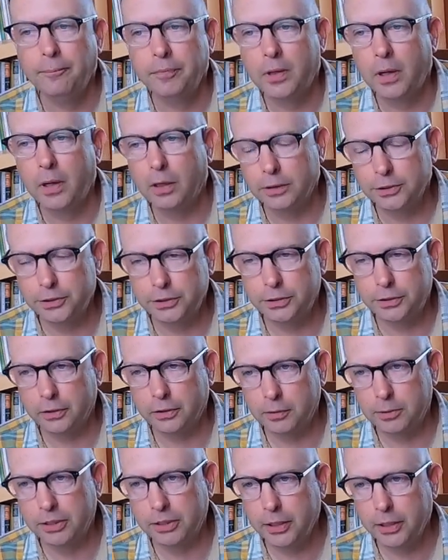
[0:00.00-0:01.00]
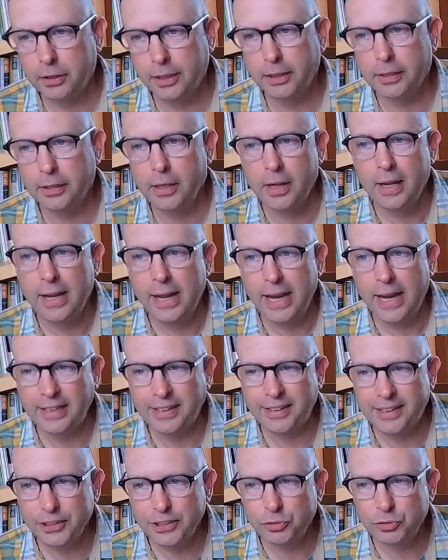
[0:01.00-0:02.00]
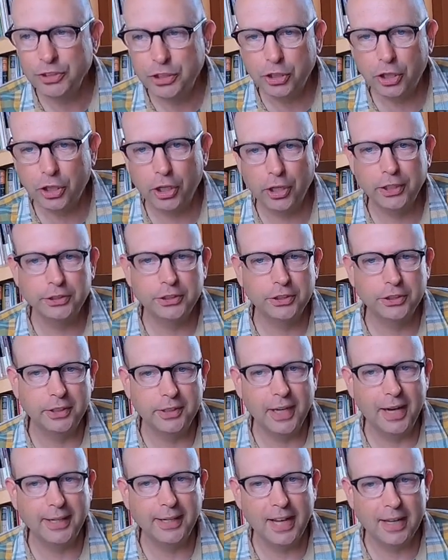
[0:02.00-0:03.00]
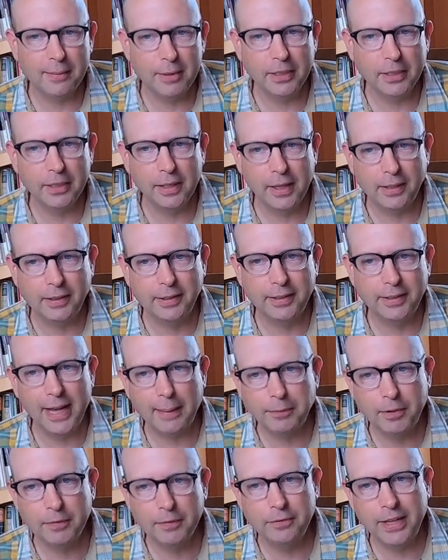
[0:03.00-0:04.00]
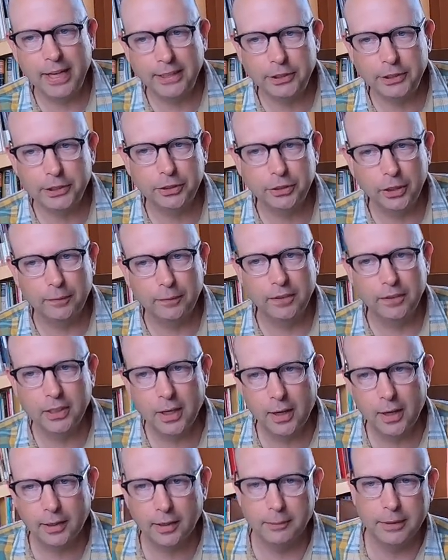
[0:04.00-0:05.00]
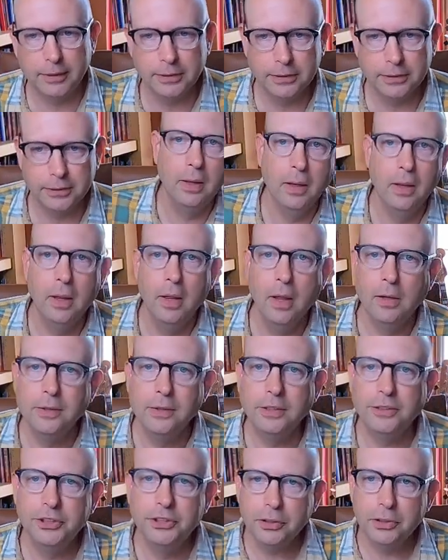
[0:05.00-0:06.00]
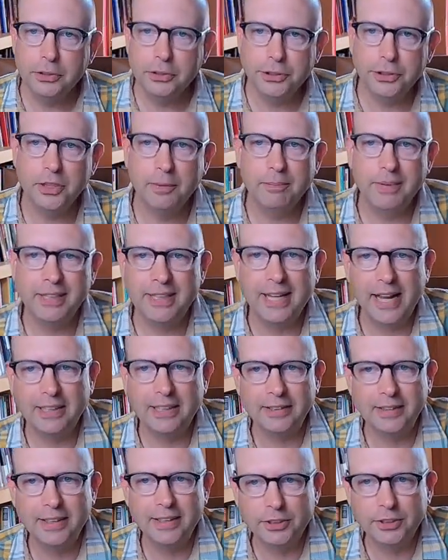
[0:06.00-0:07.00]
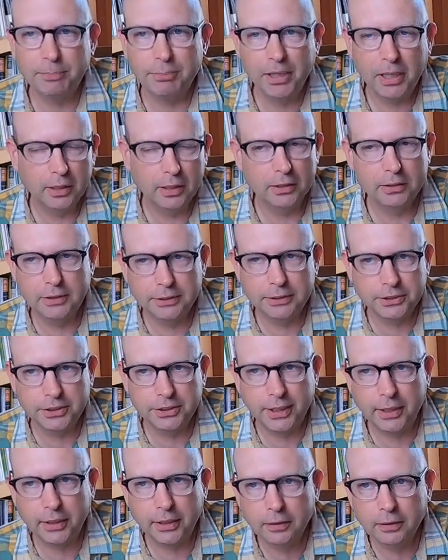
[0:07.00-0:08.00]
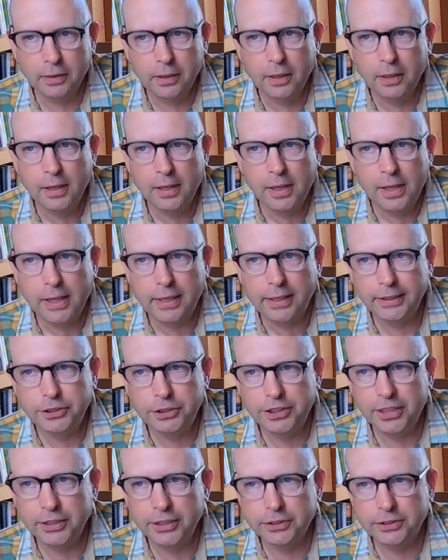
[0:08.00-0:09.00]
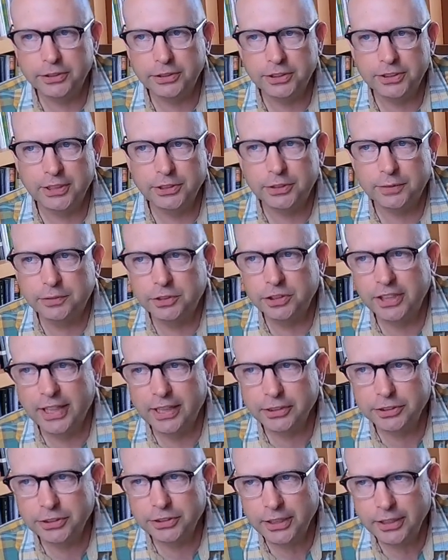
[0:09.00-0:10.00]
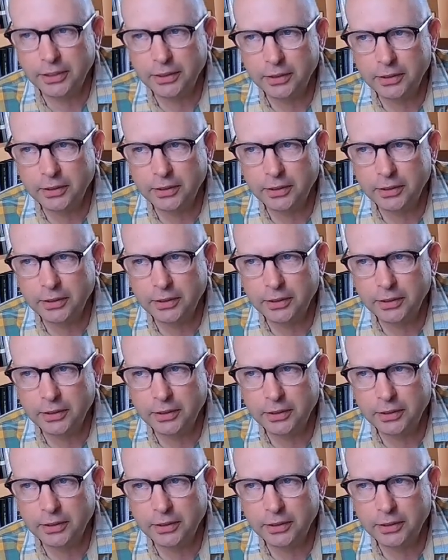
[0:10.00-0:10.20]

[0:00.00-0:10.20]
unless you're a libertarian, and it disregards the dynamic and adaptive nature of economies. The zero sum mentality is a perilous snare. It engenders a sense of scarcity,